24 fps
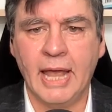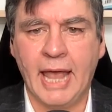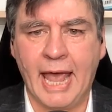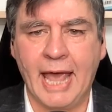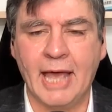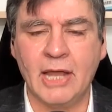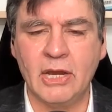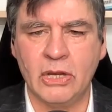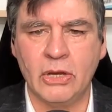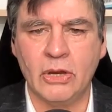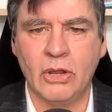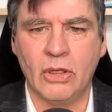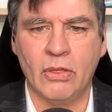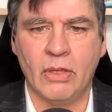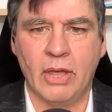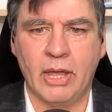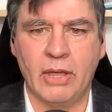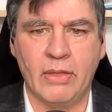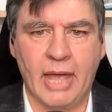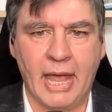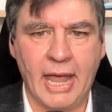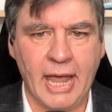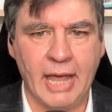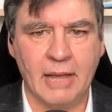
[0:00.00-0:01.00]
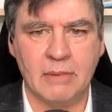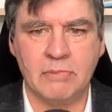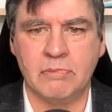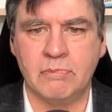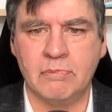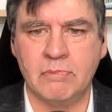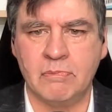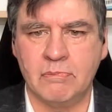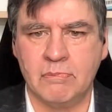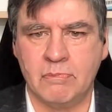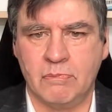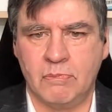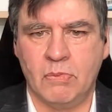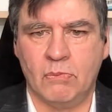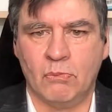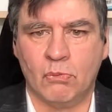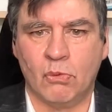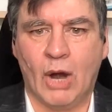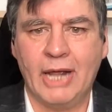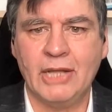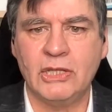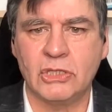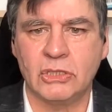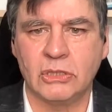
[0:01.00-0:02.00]
And
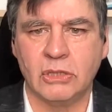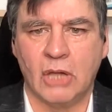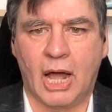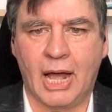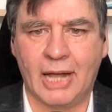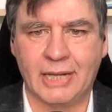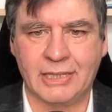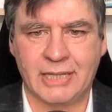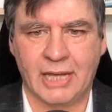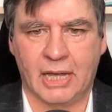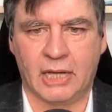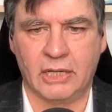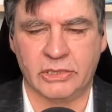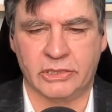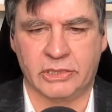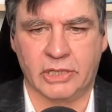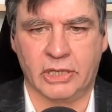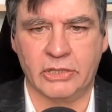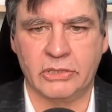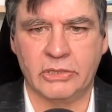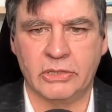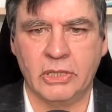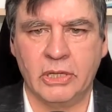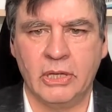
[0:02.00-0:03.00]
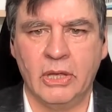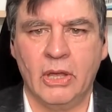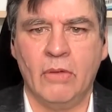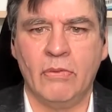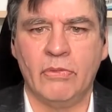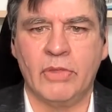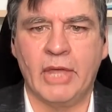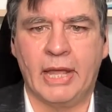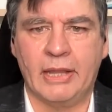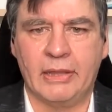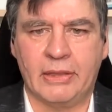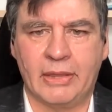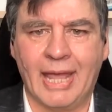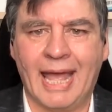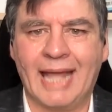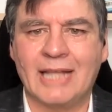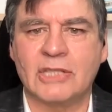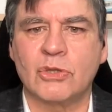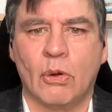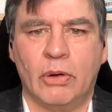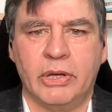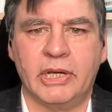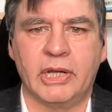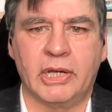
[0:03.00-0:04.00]
Wright's Law tells us
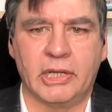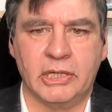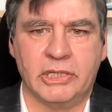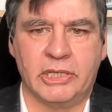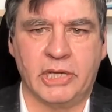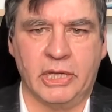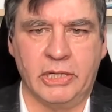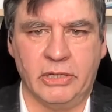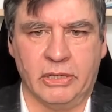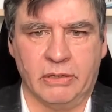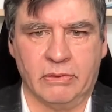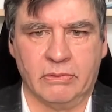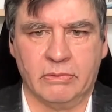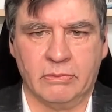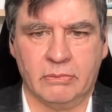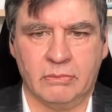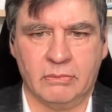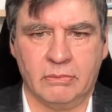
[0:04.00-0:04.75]
that's going to continue.